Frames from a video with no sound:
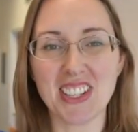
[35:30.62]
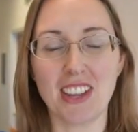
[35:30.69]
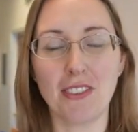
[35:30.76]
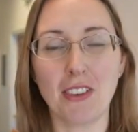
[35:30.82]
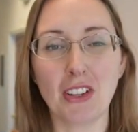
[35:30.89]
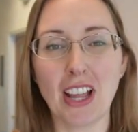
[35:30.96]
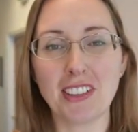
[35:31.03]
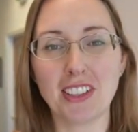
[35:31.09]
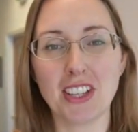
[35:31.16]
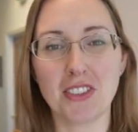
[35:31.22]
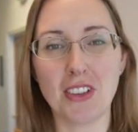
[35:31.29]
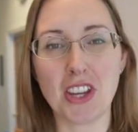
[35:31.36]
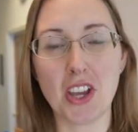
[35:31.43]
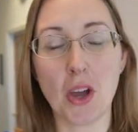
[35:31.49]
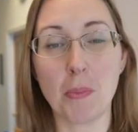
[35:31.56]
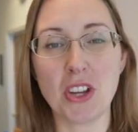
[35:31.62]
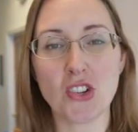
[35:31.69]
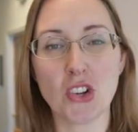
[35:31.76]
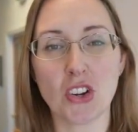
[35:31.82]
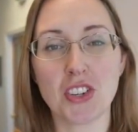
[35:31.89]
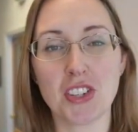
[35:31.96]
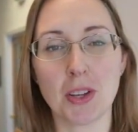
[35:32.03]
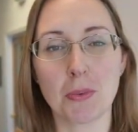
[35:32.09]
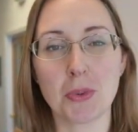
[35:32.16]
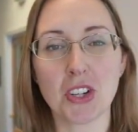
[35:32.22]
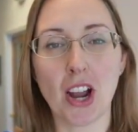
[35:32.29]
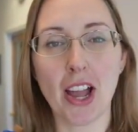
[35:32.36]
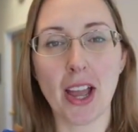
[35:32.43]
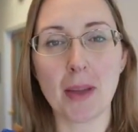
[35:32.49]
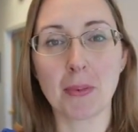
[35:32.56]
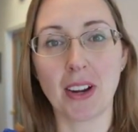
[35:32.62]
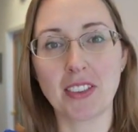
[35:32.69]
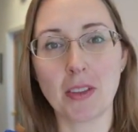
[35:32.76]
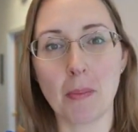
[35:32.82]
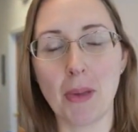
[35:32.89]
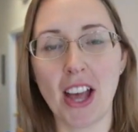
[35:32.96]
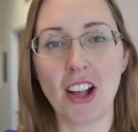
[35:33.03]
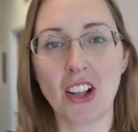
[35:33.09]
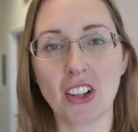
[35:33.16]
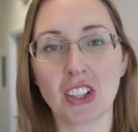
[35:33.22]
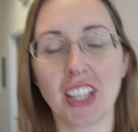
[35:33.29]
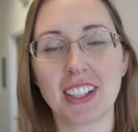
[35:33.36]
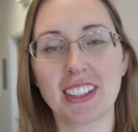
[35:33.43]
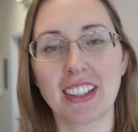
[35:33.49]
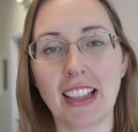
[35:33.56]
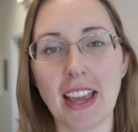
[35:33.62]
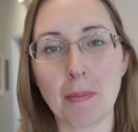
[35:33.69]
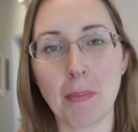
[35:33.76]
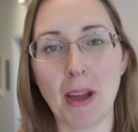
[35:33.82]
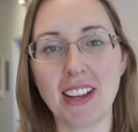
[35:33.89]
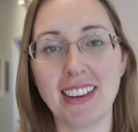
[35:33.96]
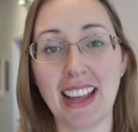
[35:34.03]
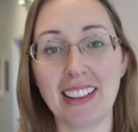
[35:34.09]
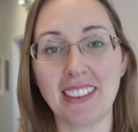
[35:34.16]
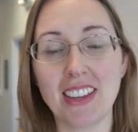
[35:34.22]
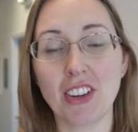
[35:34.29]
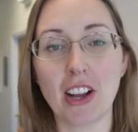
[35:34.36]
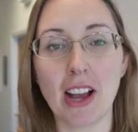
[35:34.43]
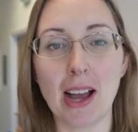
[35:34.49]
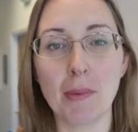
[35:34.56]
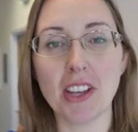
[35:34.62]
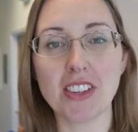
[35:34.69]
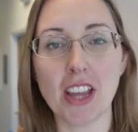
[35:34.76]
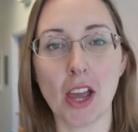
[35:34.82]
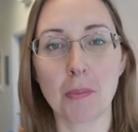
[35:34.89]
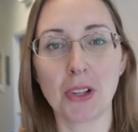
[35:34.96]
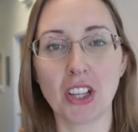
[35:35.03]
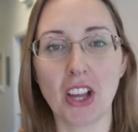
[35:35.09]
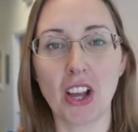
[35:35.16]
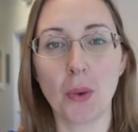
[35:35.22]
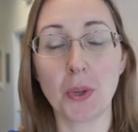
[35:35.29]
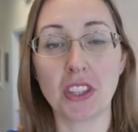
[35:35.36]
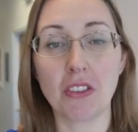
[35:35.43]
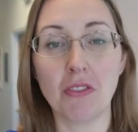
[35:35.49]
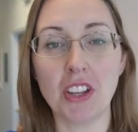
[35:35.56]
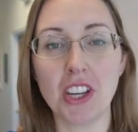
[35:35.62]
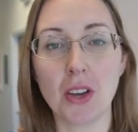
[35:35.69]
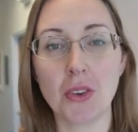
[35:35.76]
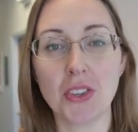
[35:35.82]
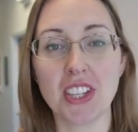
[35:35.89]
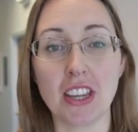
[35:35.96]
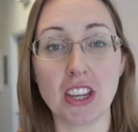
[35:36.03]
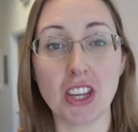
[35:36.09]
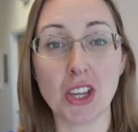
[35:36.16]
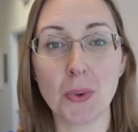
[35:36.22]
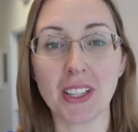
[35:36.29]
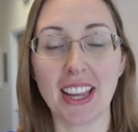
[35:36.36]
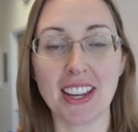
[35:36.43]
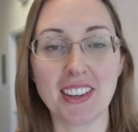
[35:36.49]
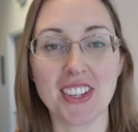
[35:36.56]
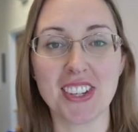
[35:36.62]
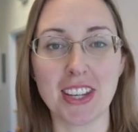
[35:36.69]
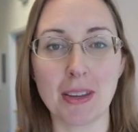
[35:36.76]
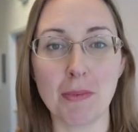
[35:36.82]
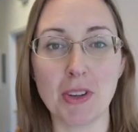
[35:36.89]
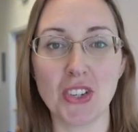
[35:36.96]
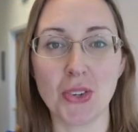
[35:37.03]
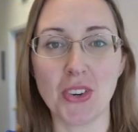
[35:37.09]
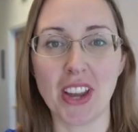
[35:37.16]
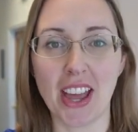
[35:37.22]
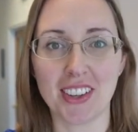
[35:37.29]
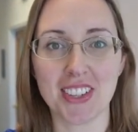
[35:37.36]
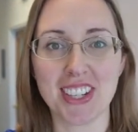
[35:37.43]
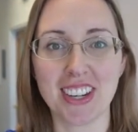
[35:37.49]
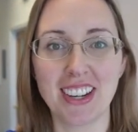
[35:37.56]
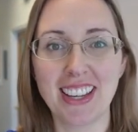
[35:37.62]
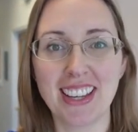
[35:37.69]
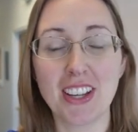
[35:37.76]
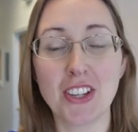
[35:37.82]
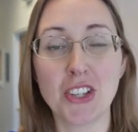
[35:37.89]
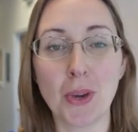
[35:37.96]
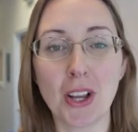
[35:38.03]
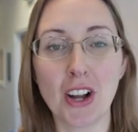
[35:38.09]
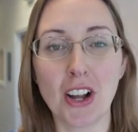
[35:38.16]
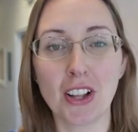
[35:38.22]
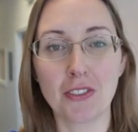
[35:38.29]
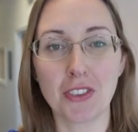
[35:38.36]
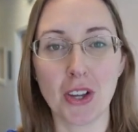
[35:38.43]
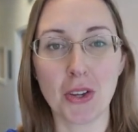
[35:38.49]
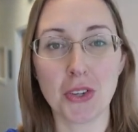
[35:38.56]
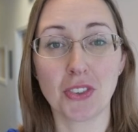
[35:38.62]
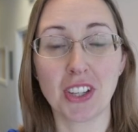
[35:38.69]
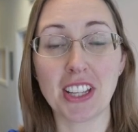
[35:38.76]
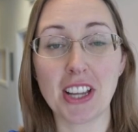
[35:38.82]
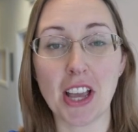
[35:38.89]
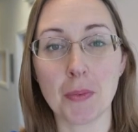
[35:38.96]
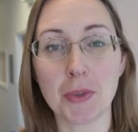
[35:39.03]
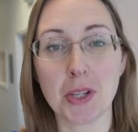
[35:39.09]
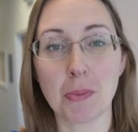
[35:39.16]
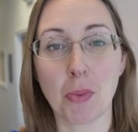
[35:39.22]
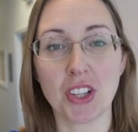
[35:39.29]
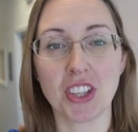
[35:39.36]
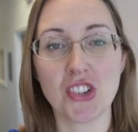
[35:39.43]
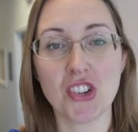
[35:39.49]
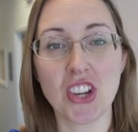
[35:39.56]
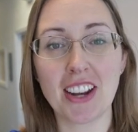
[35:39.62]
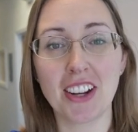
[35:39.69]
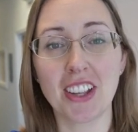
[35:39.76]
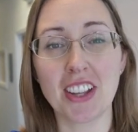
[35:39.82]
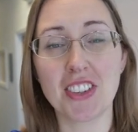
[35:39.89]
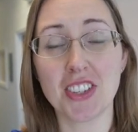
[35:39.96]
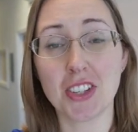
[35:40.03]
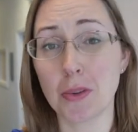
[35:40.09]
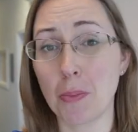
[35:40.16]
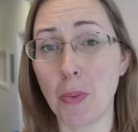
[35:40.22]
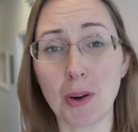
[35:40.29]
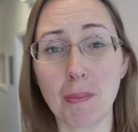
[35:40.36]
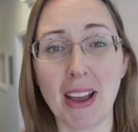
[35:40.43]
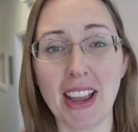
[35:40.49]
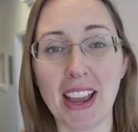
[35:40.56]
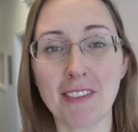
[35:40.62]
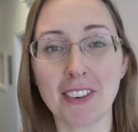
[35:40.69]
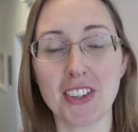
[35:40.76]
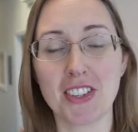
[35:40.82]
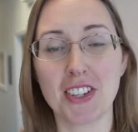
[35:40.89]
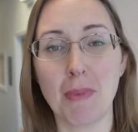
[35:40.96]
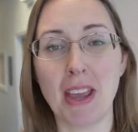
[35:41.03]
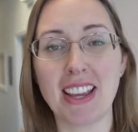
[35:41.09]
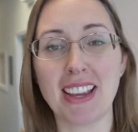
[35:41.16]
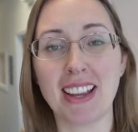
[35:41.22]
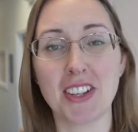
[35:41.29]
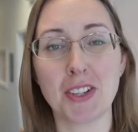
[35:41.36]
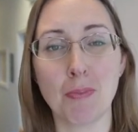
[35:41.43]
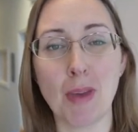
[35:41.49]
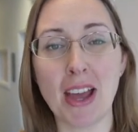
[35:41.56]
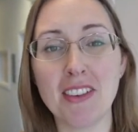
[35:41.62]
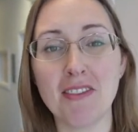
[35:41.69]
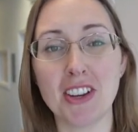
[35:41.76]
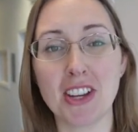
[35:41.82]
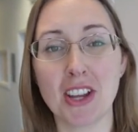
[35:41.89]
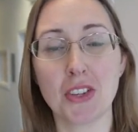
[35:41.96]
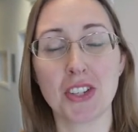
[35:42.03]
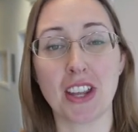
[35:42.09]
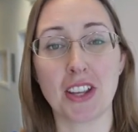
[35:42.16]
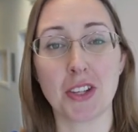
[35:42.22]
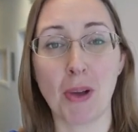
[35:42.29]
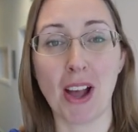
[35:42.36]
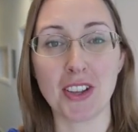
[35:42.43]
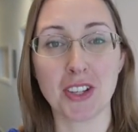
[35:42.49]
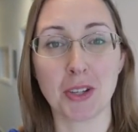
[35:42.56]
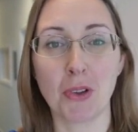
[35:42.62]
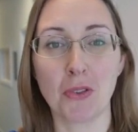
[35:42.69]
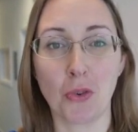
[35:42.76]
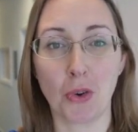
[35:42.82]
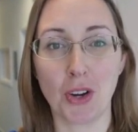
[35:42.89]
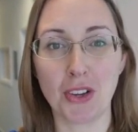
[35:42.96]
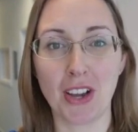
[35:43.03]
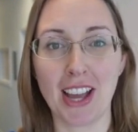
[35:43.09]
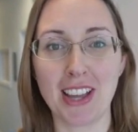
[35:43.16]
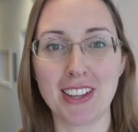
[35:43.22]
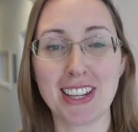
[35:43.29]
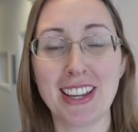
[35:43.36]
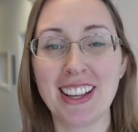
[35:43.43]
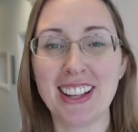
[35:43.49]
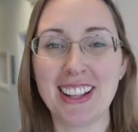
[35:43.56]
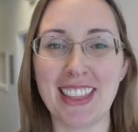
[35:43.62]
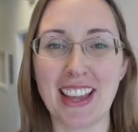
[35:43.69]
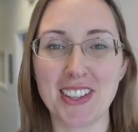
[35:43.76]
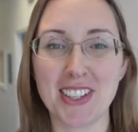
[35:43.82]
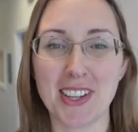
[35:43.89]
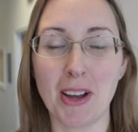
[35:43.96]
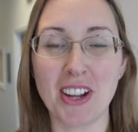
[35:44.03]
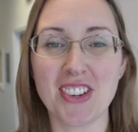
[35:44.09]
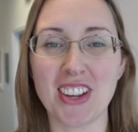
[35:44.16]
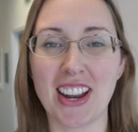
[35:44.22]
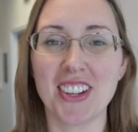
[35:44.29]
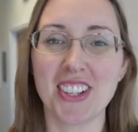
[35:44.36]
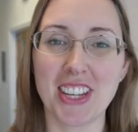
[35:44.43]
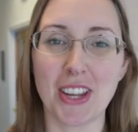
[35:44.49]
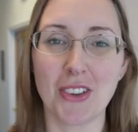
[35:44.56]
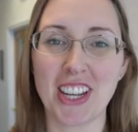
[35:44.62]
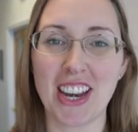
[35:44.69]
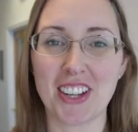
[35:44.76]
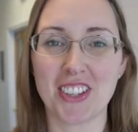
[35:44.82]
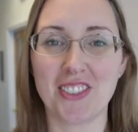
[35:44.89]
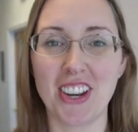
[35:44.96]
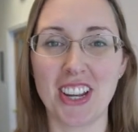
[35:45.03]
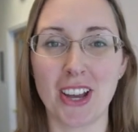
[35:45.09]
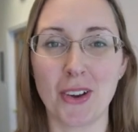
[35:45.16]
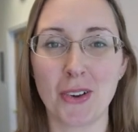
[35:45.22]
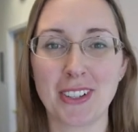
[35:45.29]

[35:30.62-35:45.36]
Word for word: if you like this video, be sure to subscribe, ring the bell, click the like button, and leave a comment down below with the videos that you would like to see me do next. Doing all of those really helps support the channel and support my efforts in making as many videos as possible for you guys. Thanks so much, and I'll see you in the next video.